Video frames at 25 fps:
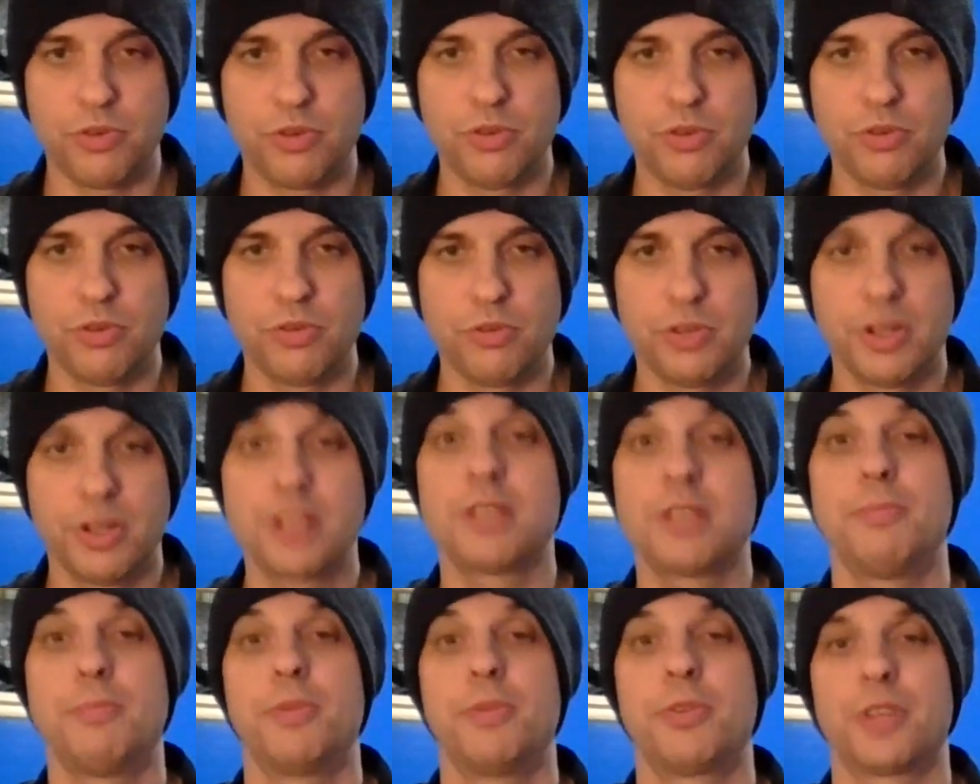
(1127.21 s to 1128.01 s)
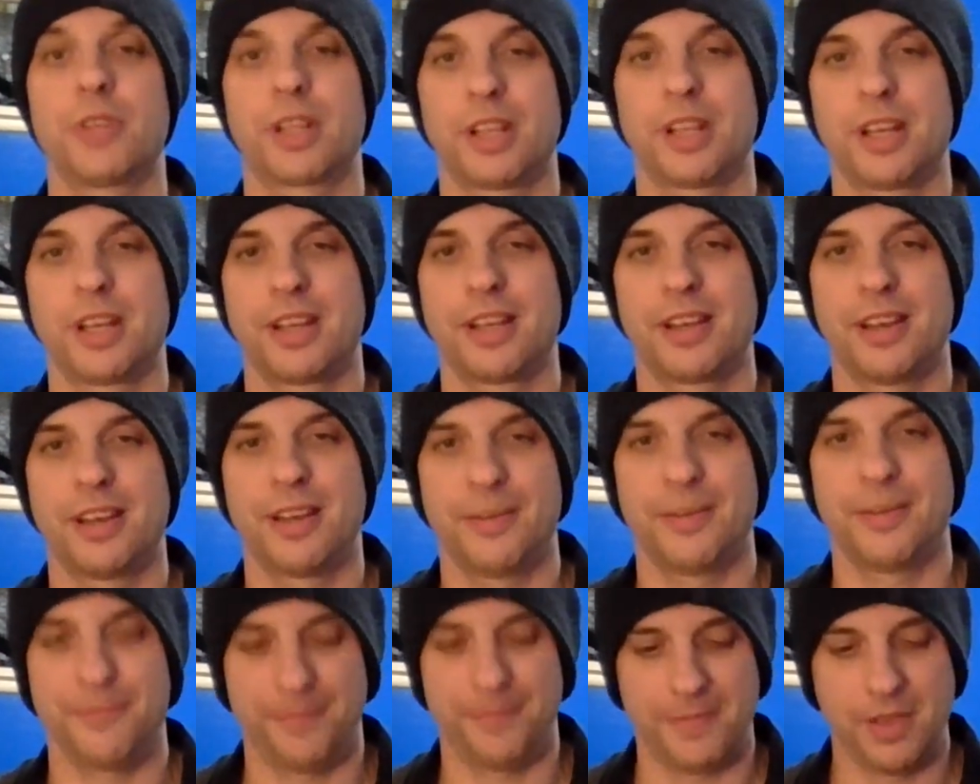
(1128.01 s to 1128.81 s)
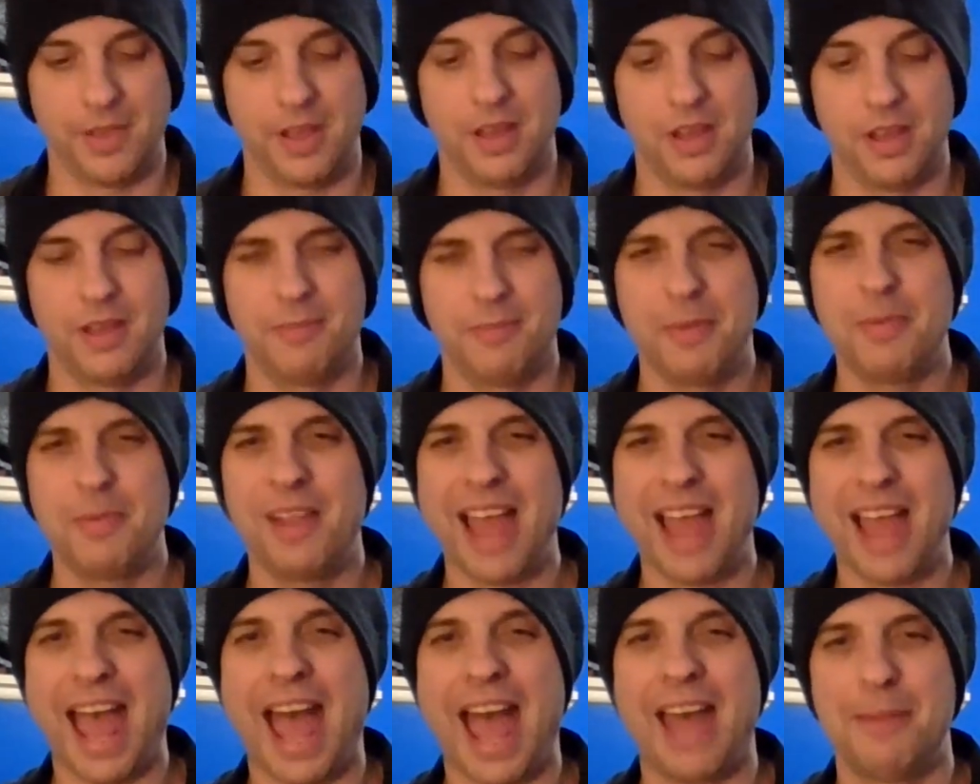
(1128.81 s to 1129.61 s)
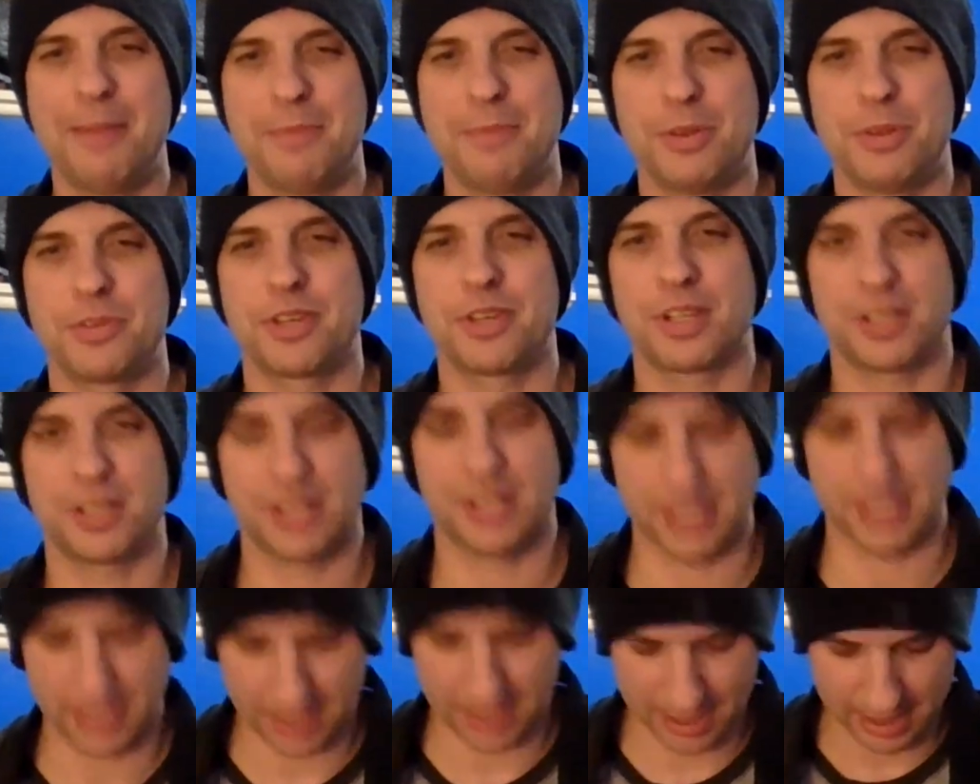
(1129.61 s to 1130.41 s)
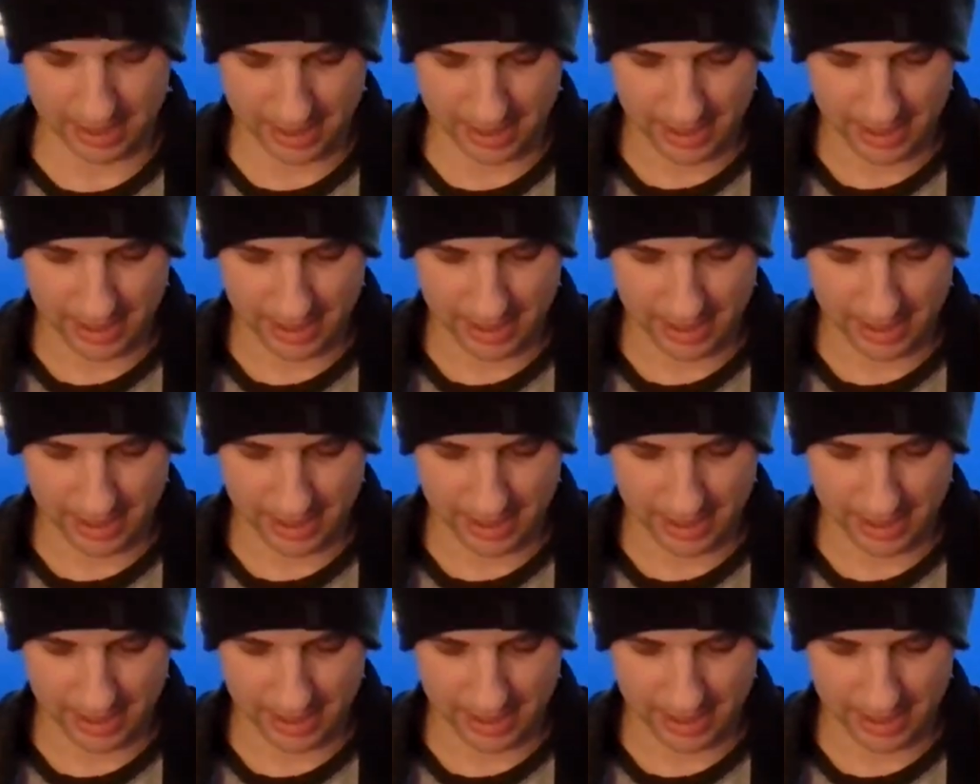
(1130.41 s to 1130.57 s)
You need some music. You know, add music to this.